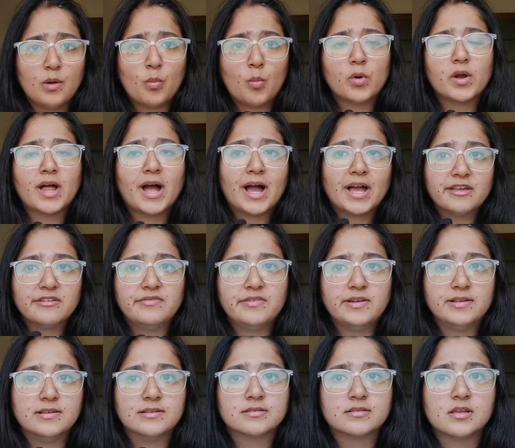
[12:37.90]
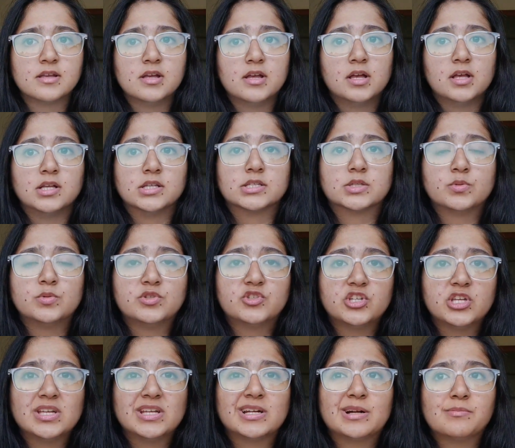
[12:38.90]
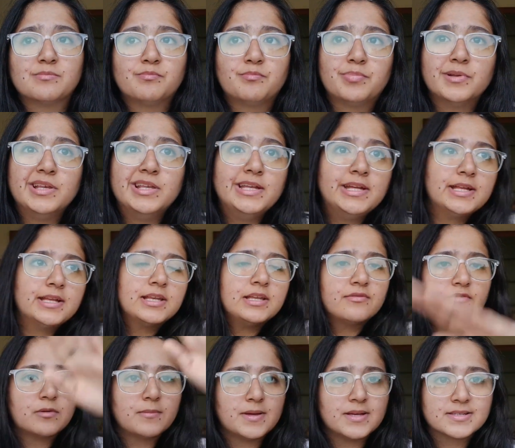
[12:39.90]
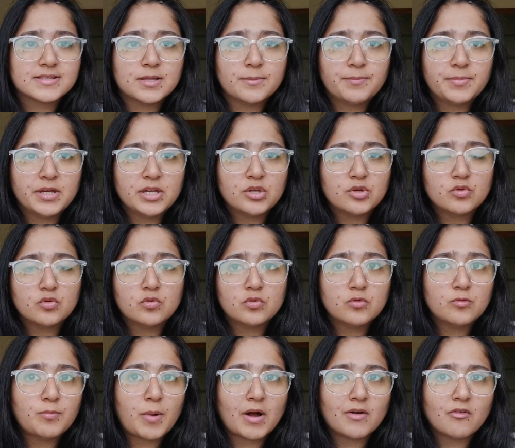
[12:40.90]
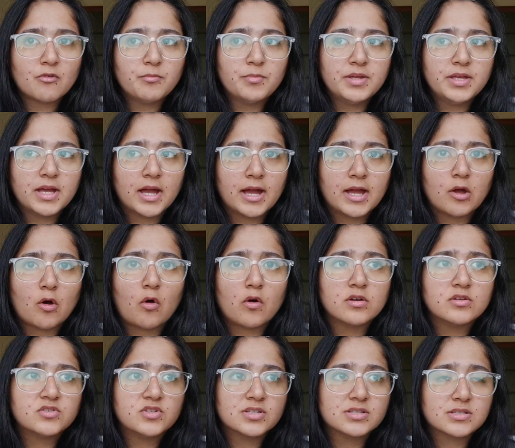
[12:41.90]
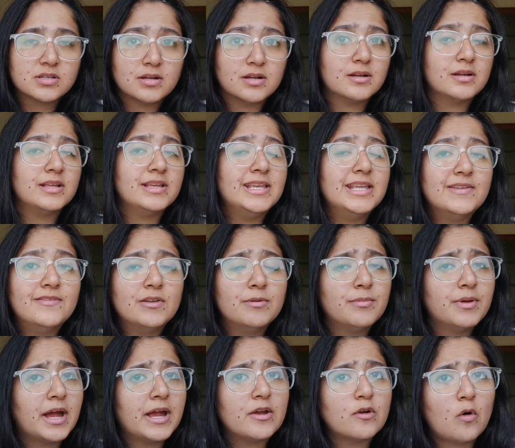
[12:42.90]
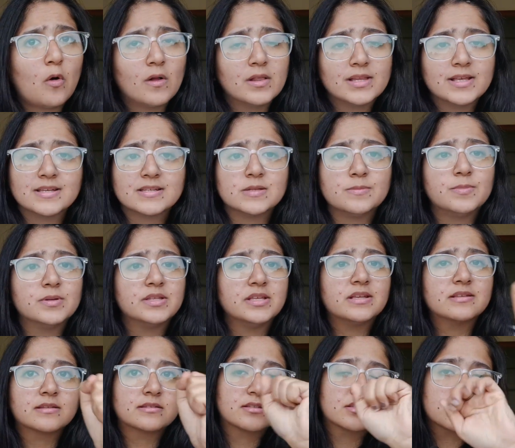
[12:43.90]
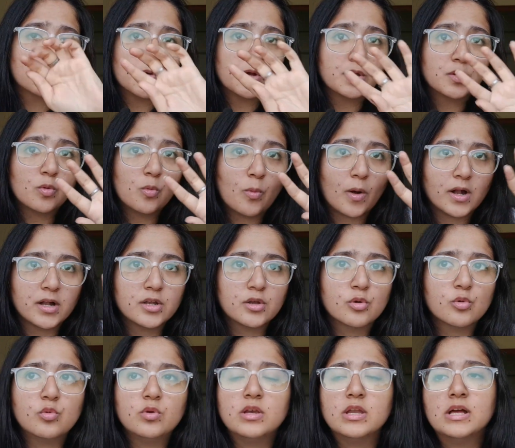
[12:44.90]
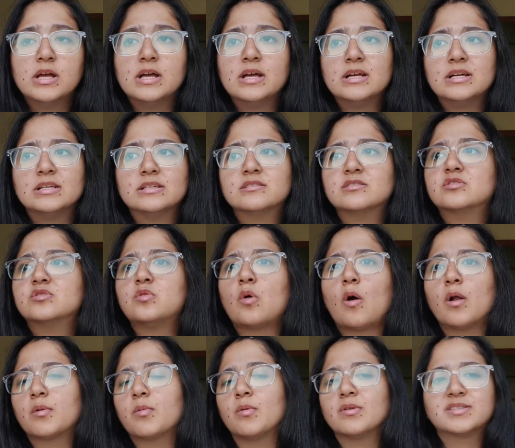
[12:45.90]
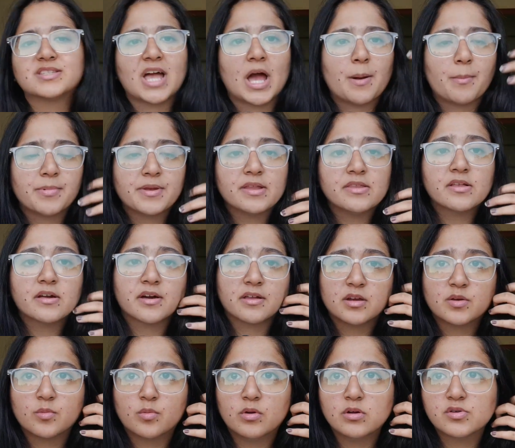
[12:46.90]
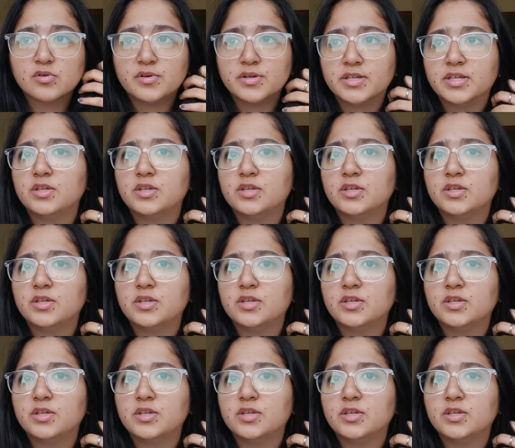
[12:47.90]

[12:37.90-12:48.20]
What I feel is switching completely from SAP to Power BI, or just leaving behind all the SAP things and just going to one tool, is not what's happening in the current world today.